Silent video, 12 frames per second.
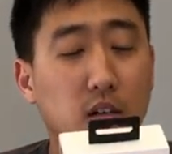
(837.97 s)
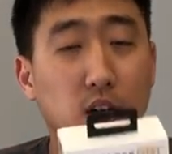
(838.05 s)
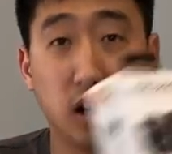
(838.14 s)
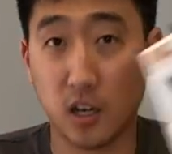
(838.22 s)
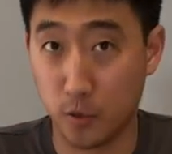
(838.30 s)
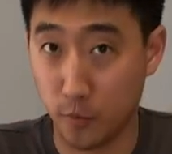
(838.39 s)

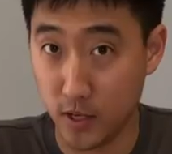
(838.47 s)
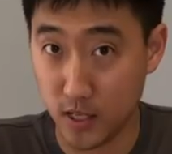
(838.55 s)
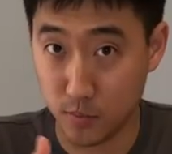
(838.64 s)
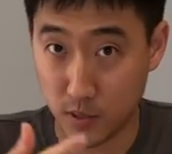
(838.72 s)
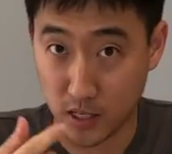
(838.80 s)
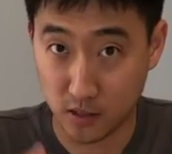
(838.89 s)
I'm going to read
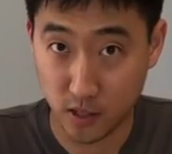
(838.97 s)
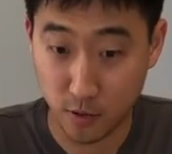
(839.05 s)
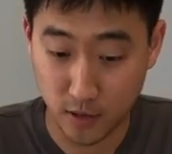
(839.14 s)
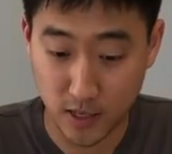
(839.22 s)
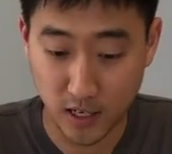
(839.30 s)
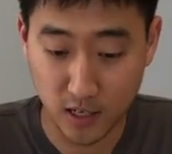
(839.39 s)
this box to you,
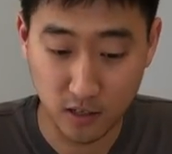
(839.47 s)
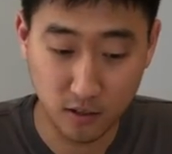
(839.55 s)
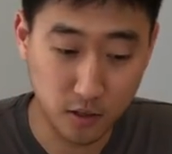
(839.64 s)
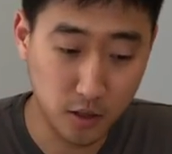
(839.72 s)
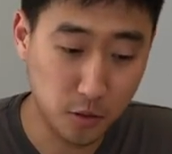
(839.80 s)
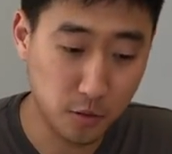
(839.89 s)
and I'm going to
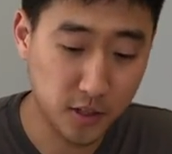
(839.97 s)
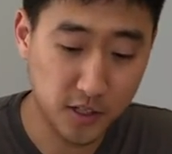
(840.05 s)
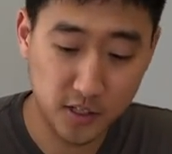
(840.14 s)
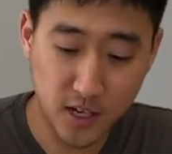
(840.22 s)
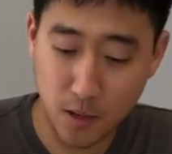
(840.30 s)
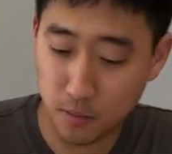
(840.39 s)
do the
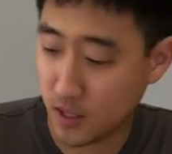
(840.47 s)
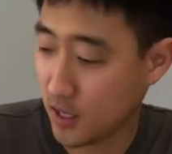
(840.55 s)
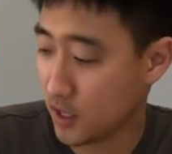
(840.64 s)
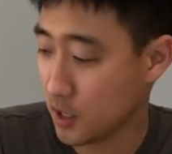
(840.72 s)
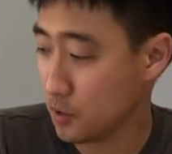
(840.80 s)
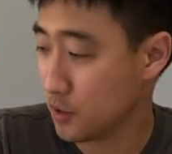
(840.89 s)
same
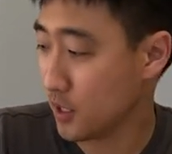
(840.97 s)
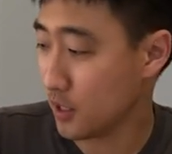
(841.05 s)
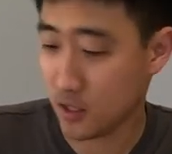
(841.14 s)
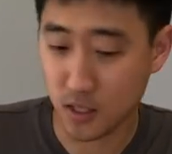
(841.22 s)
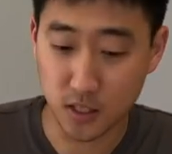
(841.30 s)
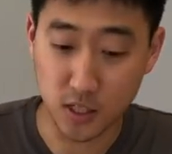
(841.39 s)
thing using
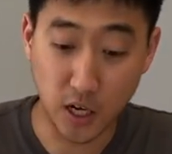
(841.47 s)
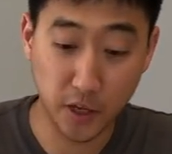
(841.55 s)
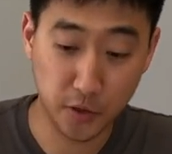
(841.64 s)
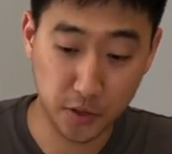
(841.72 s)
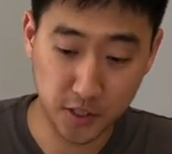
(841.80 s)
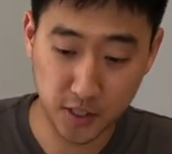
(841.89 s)
these
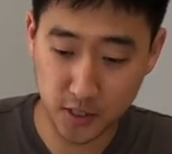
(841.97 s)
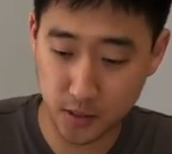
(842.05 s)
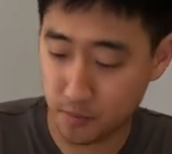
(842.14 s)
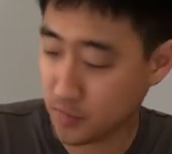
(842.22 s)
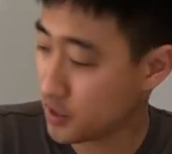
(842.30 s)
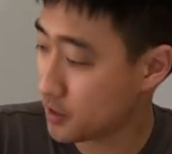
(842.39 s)
other
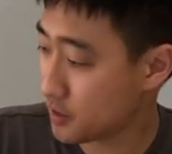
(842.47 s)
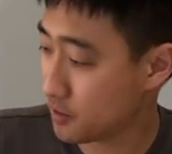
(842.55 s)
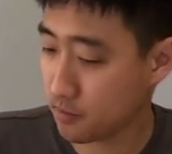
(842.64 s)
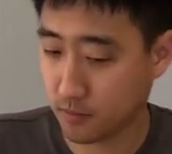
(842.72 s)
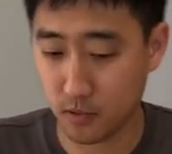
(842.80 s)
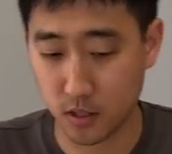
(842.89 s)
systems,
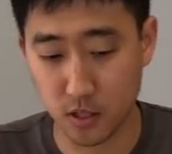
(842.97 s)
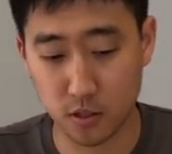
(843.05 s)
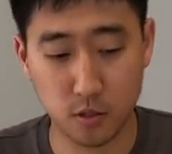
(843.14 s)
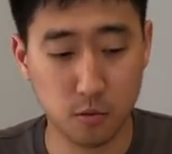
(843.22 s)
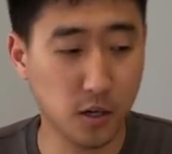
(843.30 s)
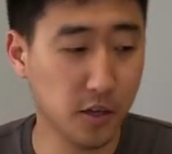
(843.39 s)
these
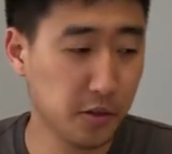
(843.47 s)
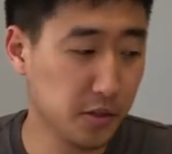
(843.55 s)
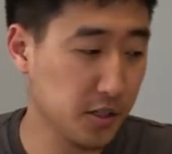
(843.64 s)
two other